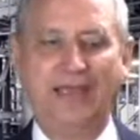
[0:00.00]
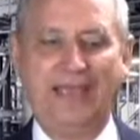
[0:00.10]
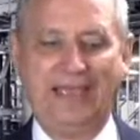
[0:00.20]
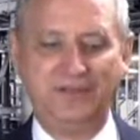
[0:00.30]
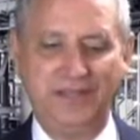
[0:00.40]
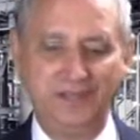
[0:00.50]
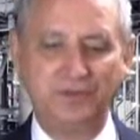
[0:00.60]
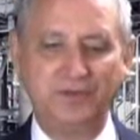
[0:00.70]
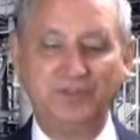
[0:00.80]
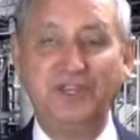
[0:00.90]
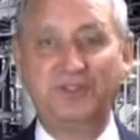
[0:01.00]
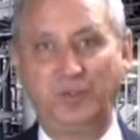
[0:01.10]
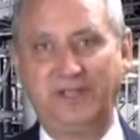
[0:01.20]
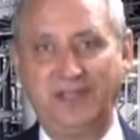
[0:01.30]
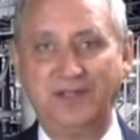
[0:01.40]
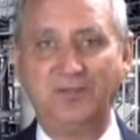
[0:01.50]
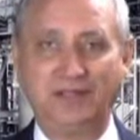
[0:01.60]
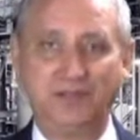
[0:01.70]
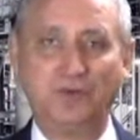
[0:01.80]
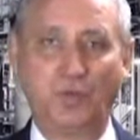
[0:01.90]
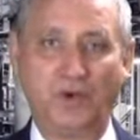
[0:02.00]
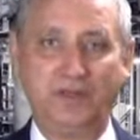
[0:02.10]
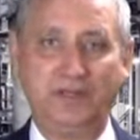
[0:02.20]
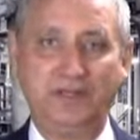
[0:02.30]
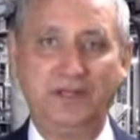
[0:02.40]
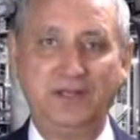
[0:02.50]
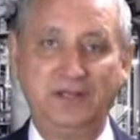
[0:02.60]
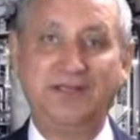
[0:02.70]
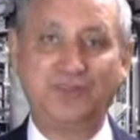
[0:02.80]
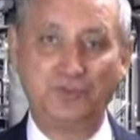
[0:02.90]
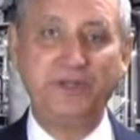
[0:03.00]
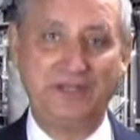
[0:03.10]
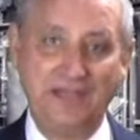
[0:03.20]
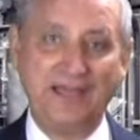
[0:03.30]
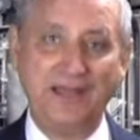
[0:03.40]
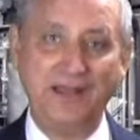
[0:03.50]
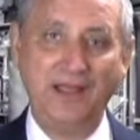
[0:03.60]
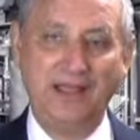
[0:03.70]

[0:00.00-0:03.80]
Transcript: And the answer is, yes, we can make it in quantity. Yes, we can.